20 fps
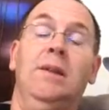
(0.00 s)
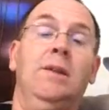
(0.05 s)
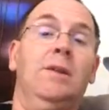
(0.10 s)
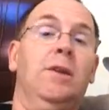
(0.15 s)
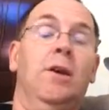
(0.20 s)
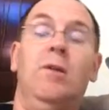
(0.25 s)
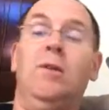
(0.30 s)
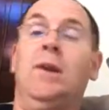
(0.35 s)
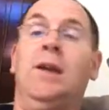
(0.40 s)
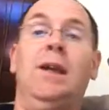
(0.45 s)

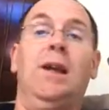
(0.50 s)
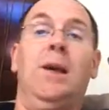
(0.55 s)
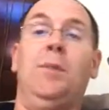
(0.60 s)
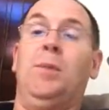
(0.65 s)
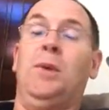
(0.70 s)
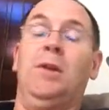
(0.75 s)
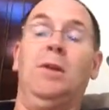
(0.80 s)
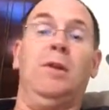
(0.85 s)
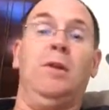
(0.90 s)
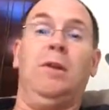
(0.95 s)
Don't get
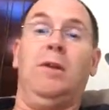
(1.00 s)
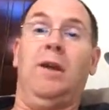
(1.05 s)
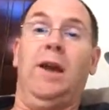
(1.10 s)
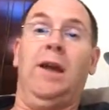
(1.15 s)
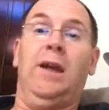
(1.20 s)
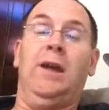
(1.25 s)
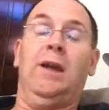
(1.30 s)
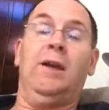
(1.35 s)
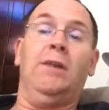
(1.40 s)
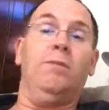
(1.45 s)
up and look
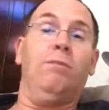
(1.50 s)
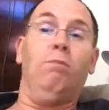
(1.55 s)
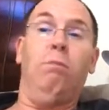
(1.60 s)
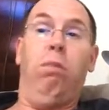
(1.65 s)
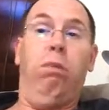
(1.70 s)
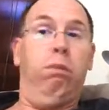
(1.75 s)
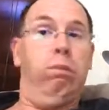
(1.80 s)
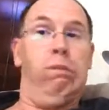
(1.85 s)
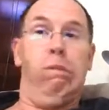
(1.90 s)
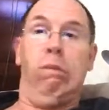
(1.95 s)
like a
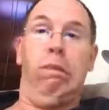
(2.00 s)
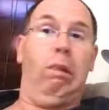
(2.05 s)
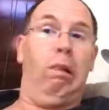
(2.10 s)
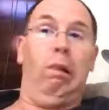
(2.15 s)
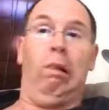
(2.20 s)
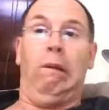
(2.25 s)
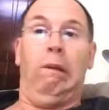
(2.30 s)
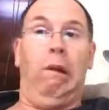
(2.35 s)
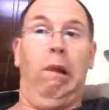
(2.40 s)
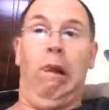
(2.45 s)
blah,
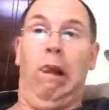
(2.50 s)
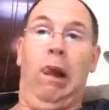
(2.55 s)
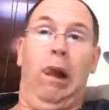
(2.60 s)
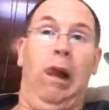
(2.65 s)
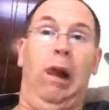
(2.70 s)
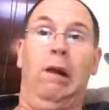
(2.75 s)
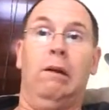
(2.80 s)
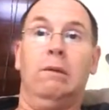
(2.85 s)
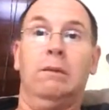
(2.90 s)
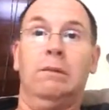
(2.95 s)
blah,
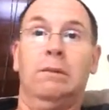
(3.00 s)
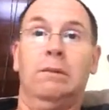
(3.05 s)
blah.